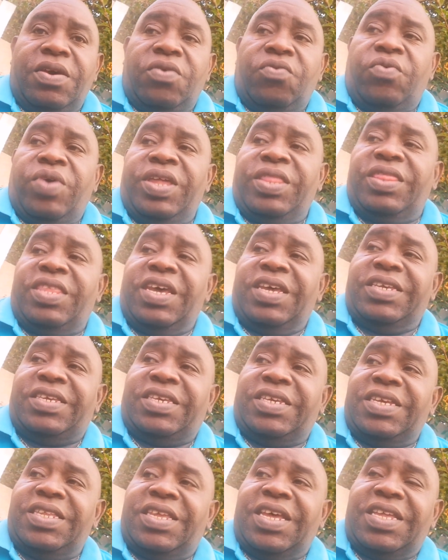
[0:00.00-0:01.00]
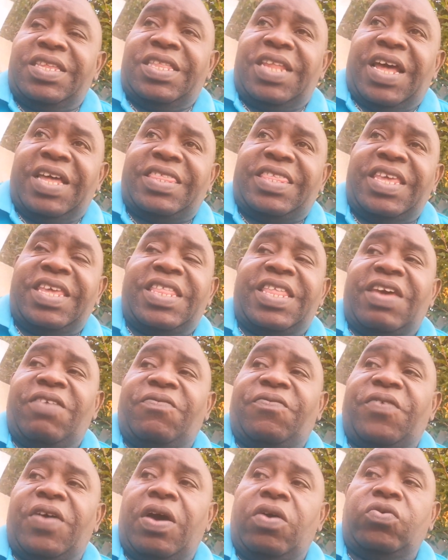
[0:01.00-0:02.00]
When they see there's nothing they
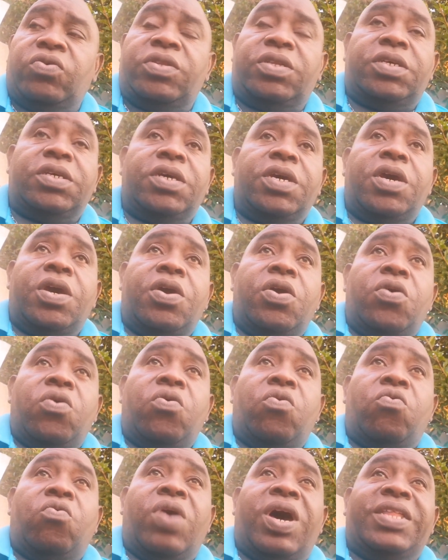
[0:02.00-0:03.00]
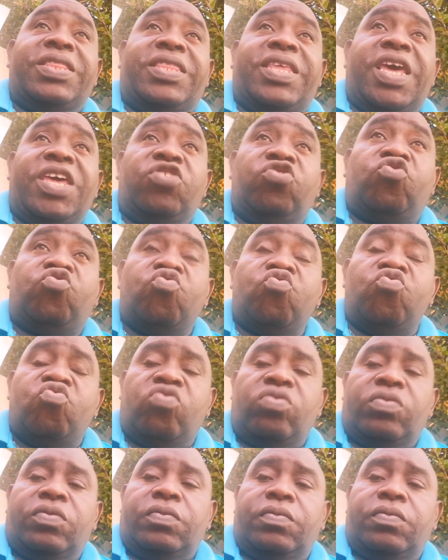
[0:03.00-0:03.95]
found, what they do,